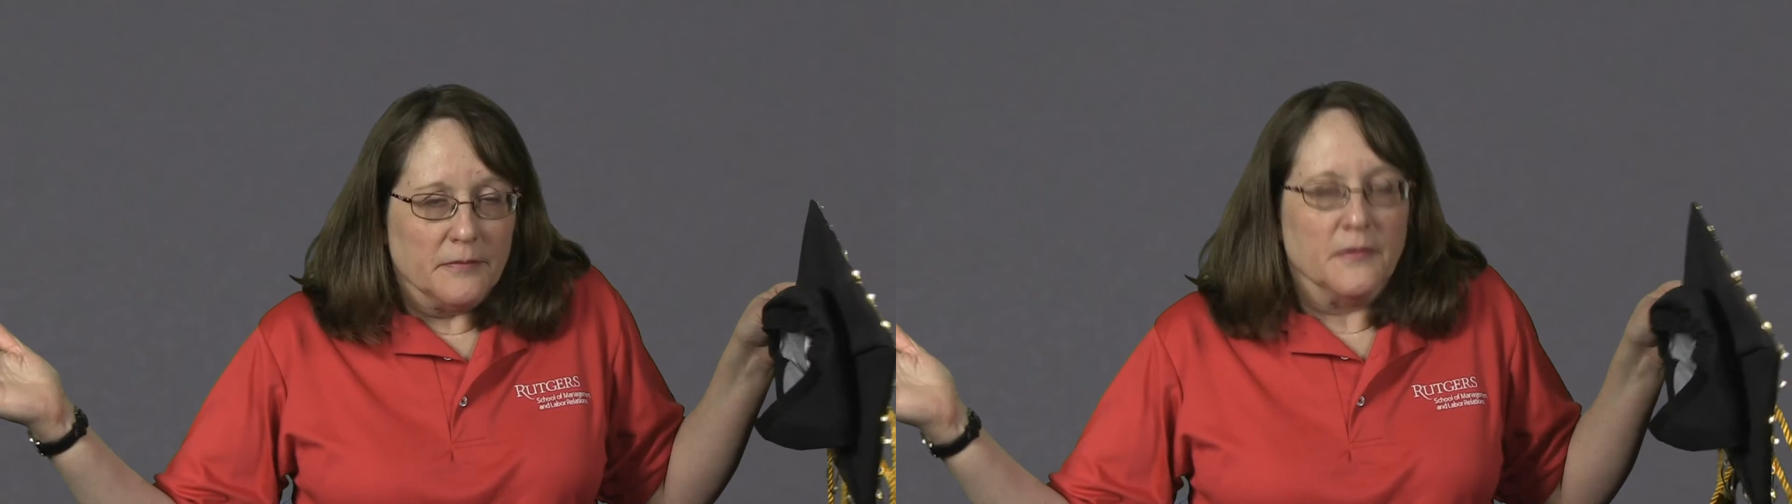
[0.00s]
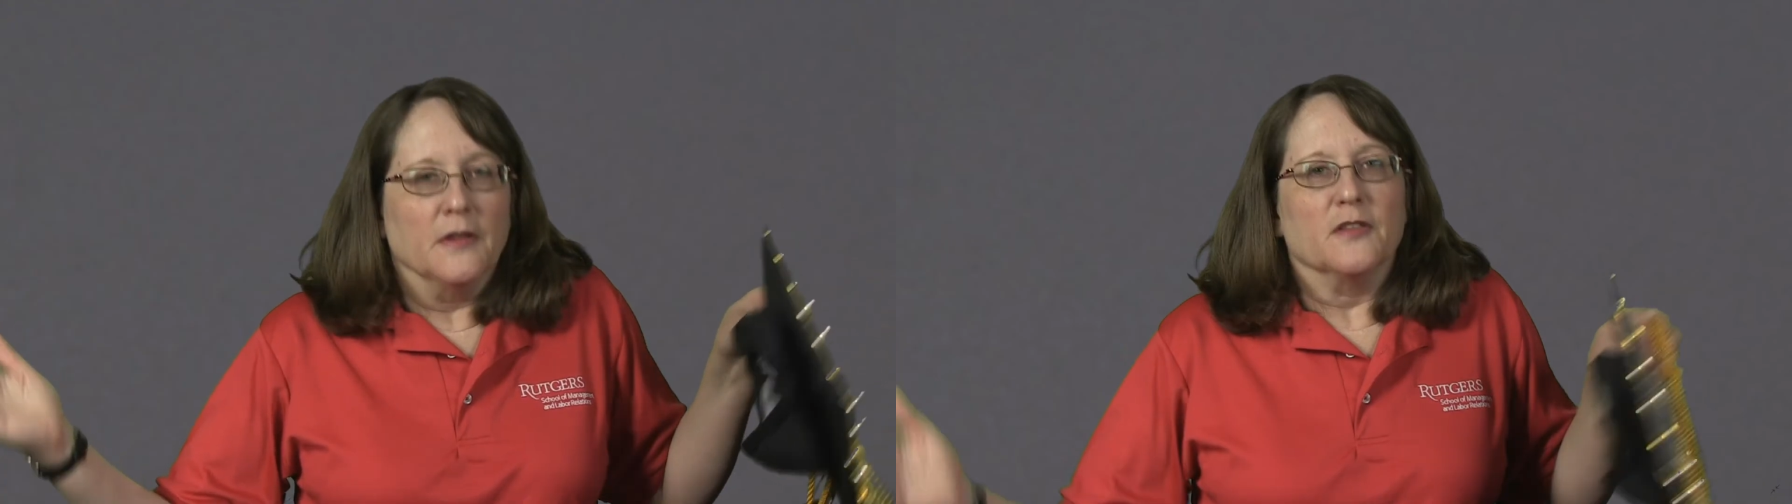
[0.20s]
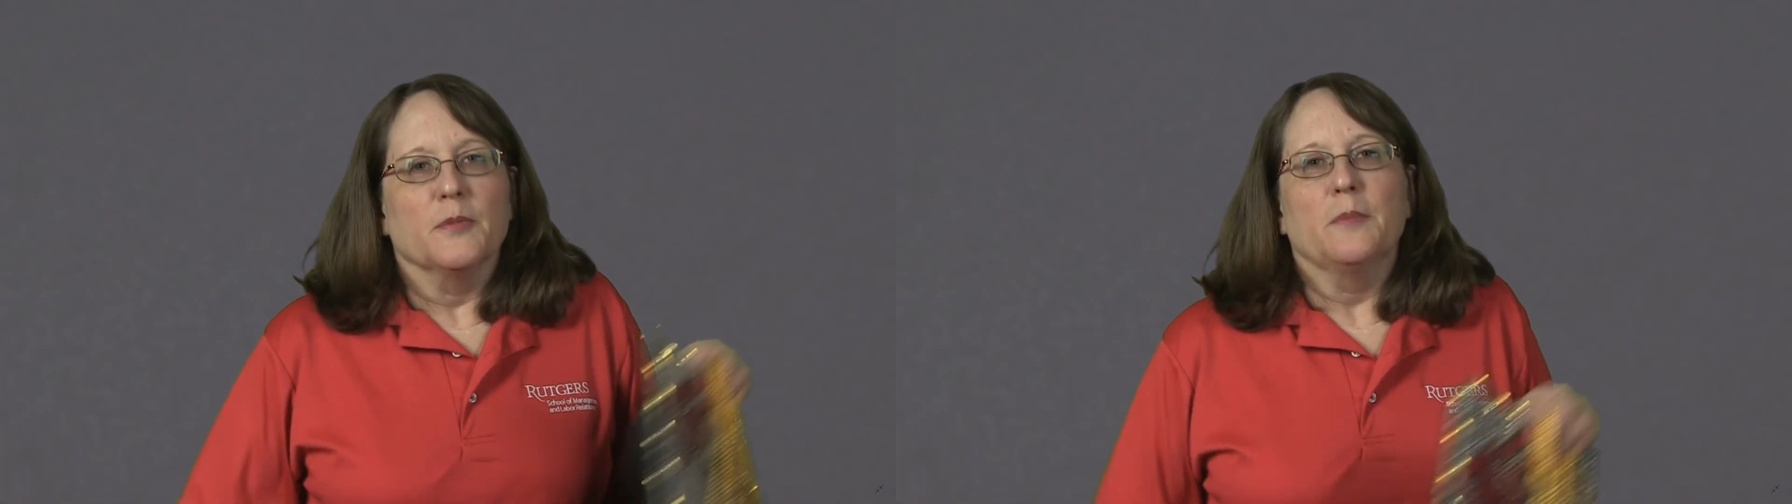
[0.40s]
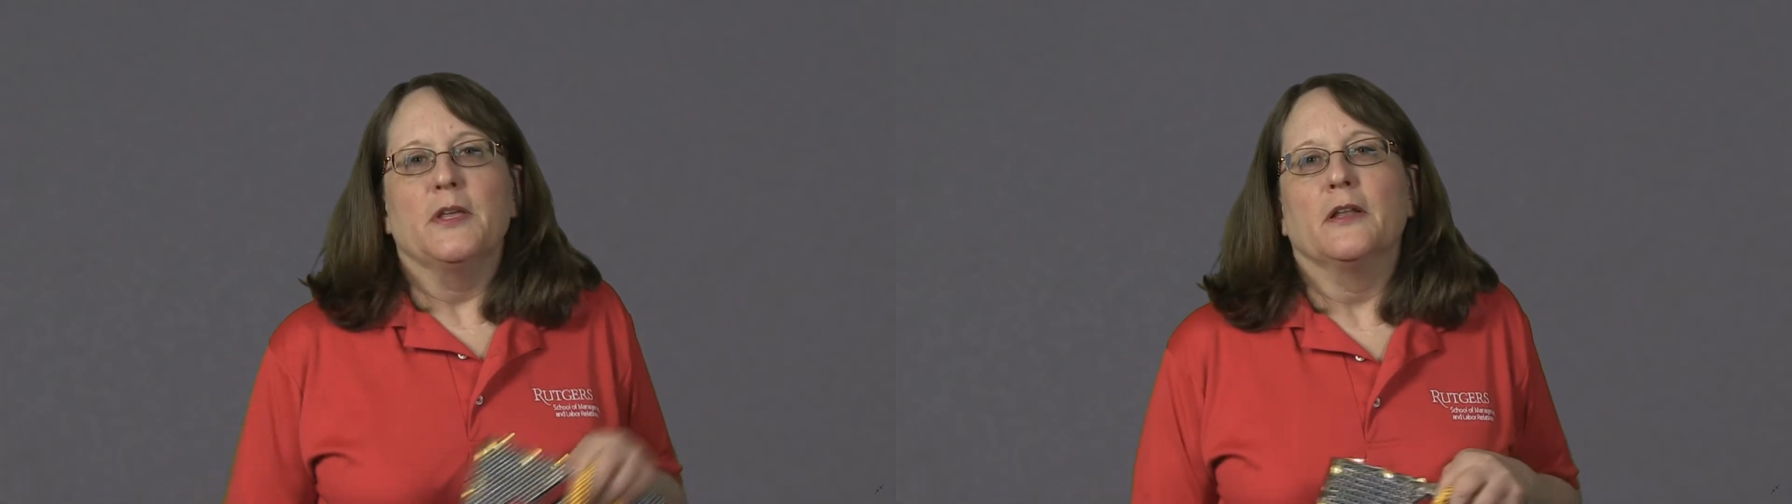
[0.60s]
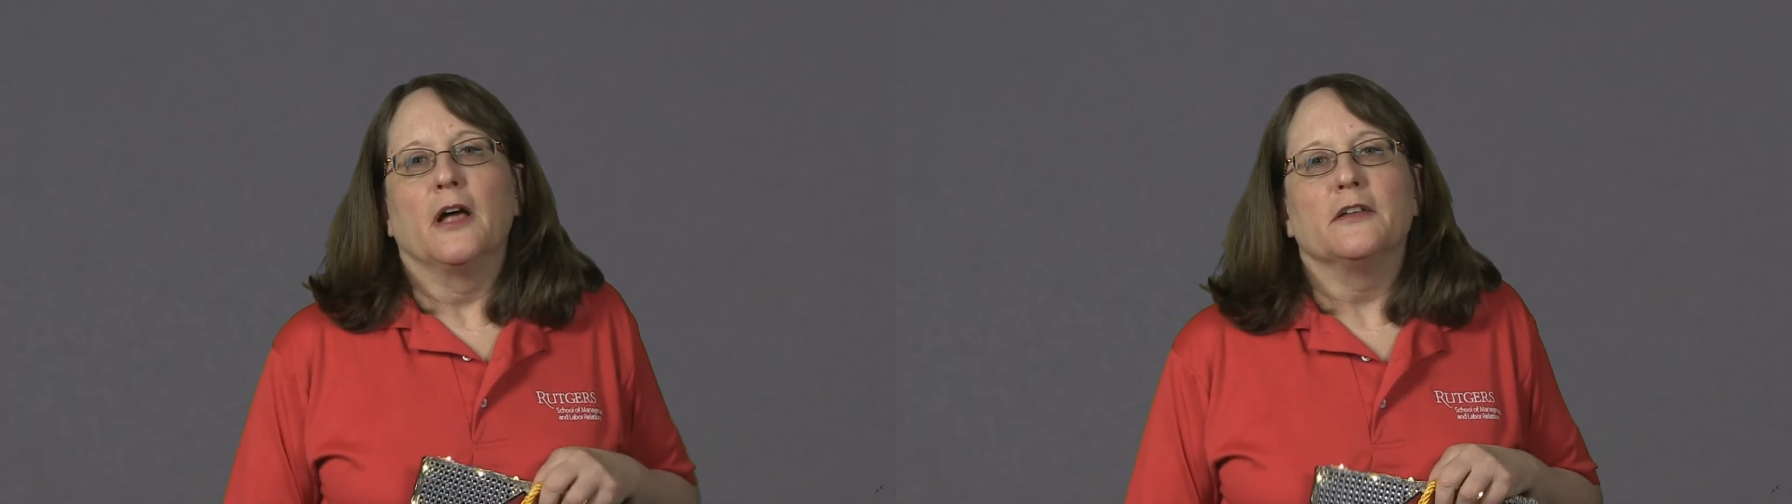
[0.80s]
This may be
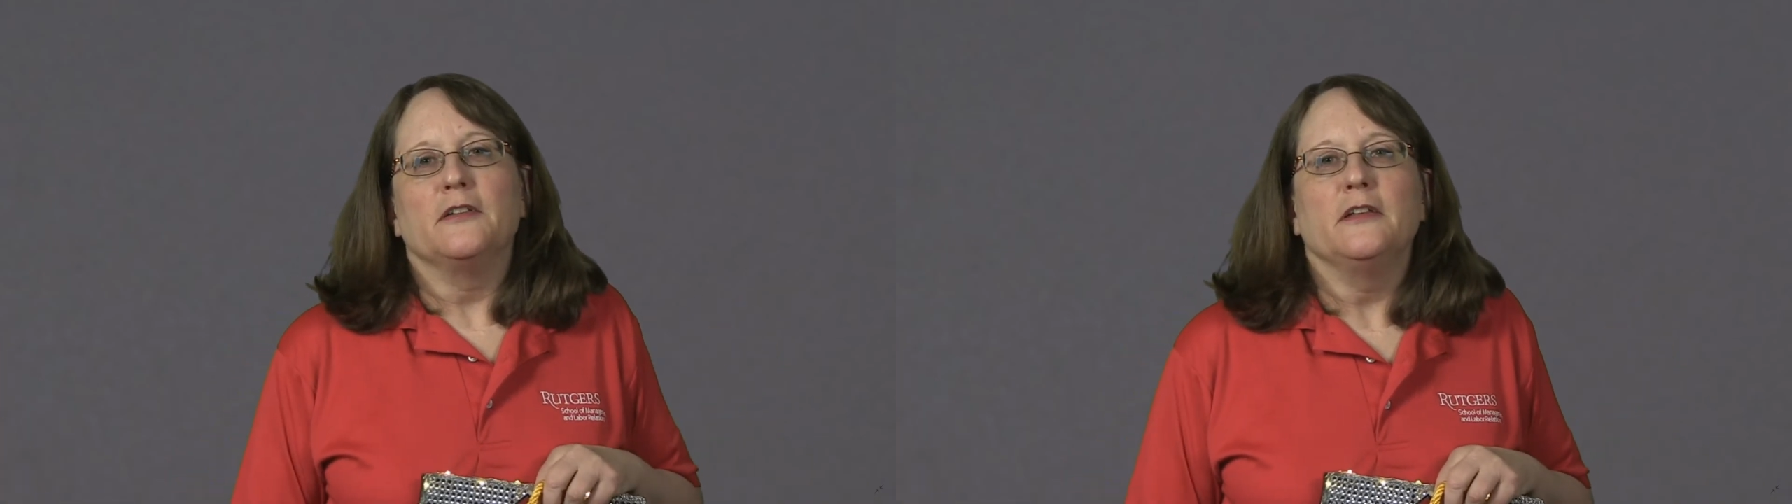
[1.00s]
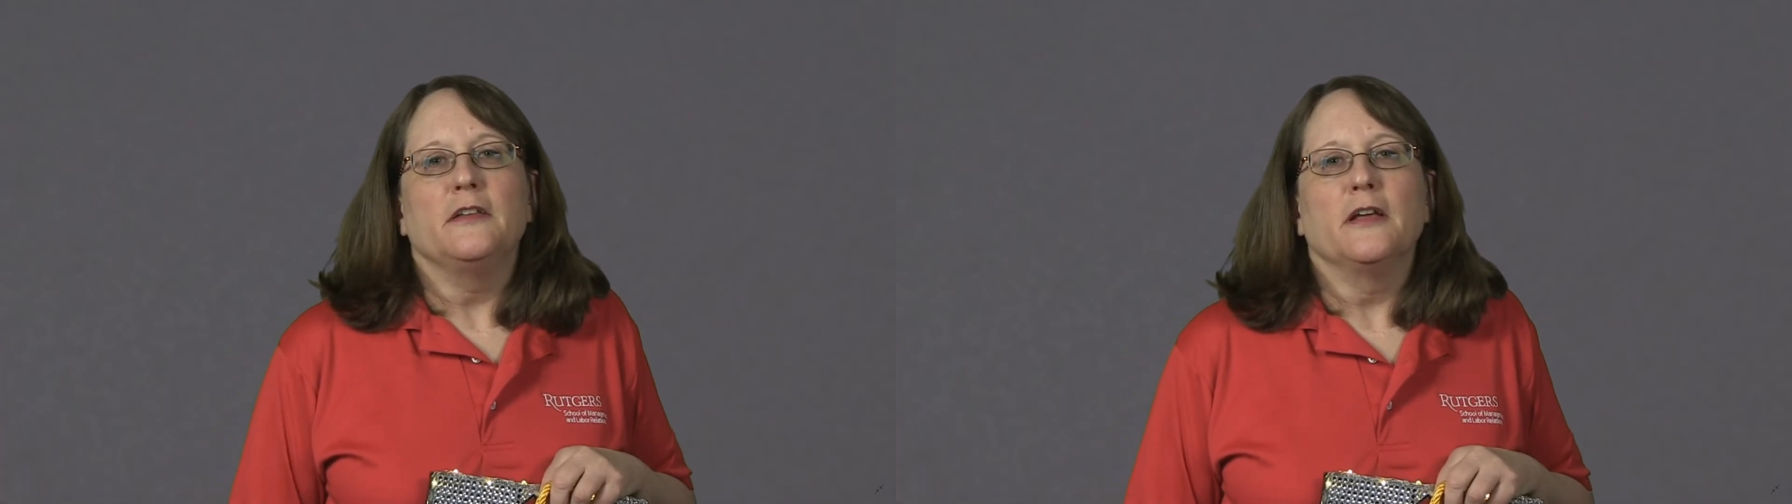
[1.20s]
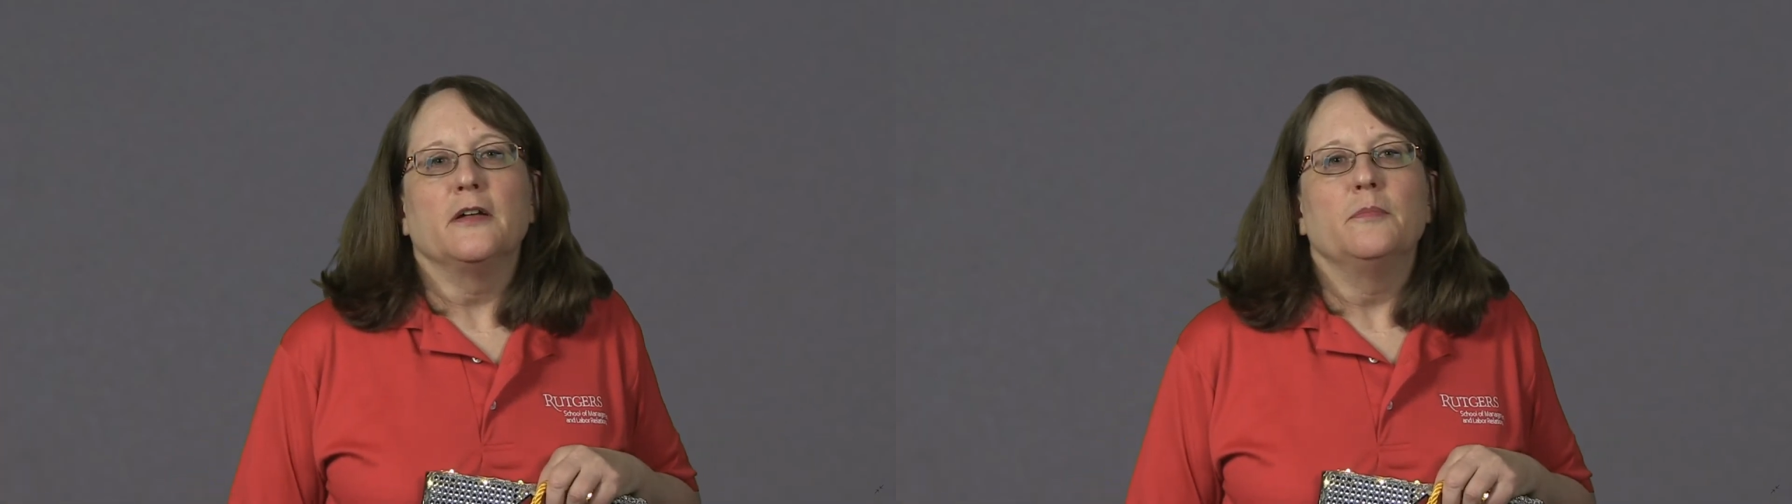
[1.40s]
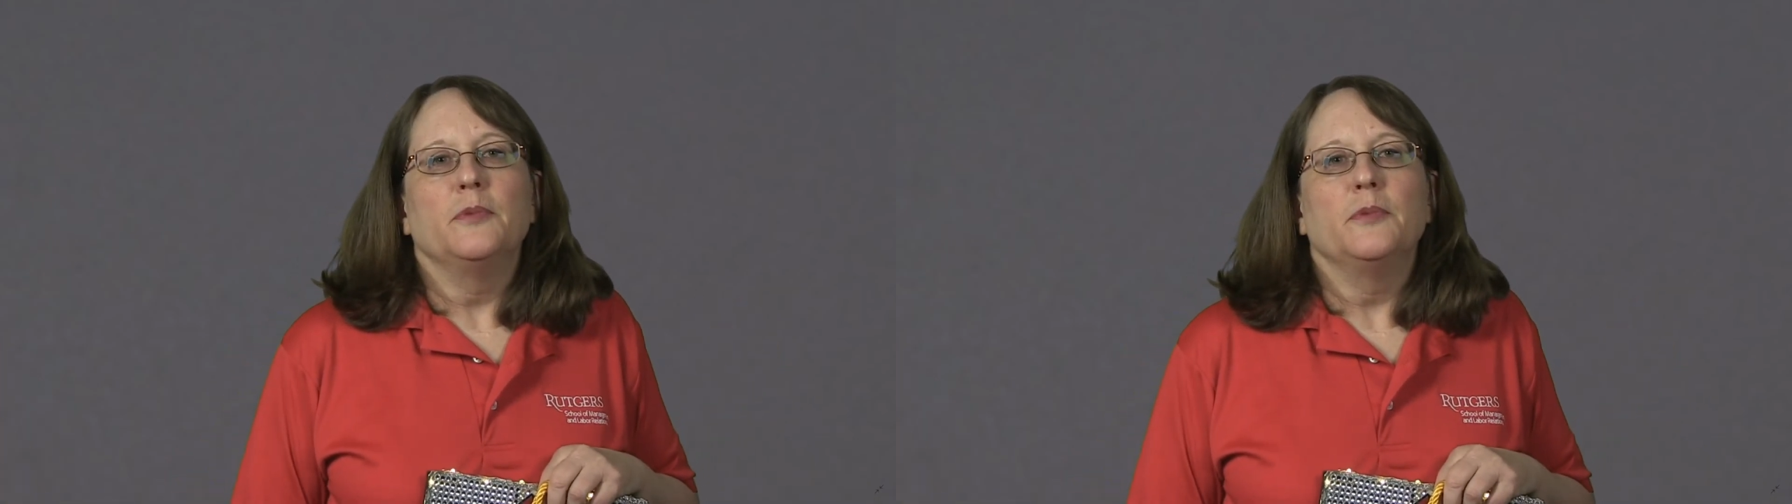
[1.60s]
a lot of detail,